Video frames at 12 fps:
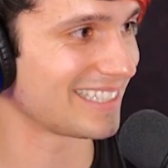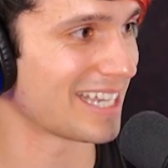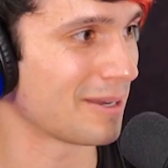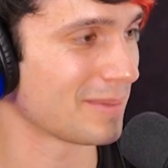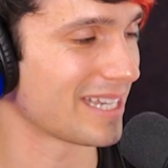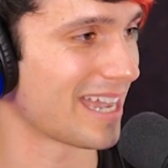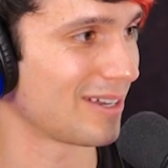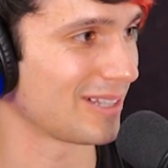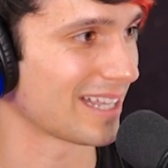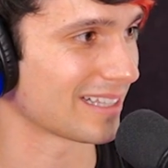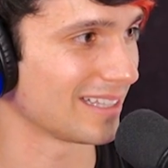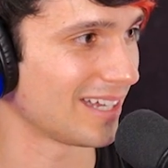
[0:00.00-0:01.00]
tell me how
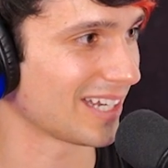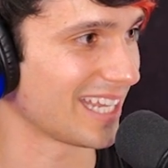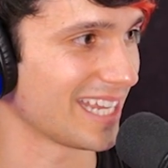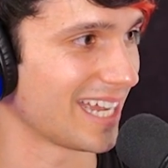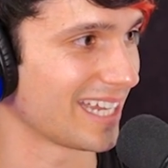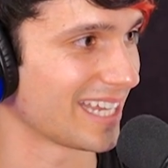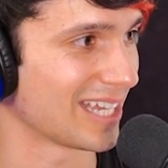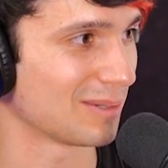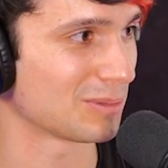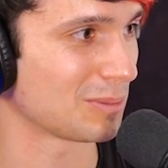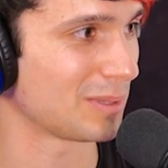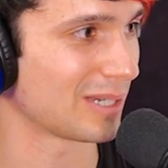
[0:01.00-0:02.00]
like lucky I
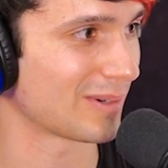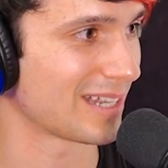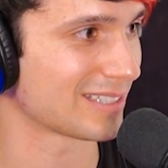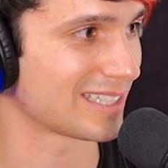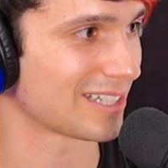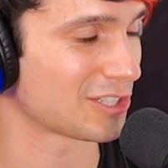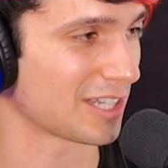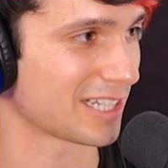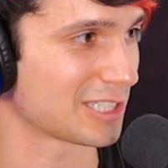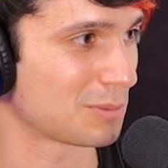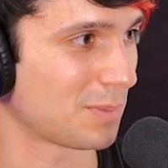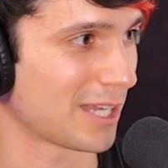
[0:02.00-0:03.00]
am to be around such like
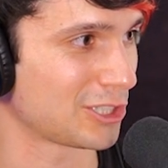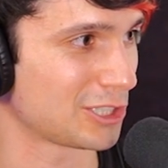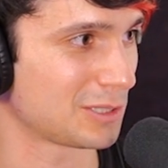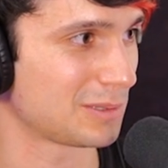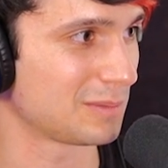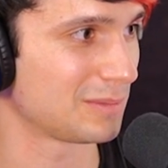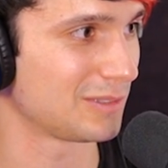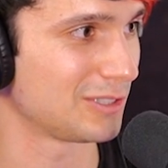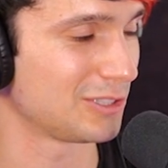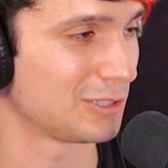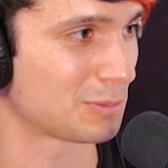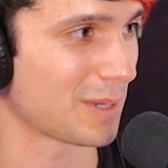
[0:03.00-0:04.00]
a precious
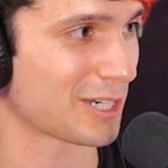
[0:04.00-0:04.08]
like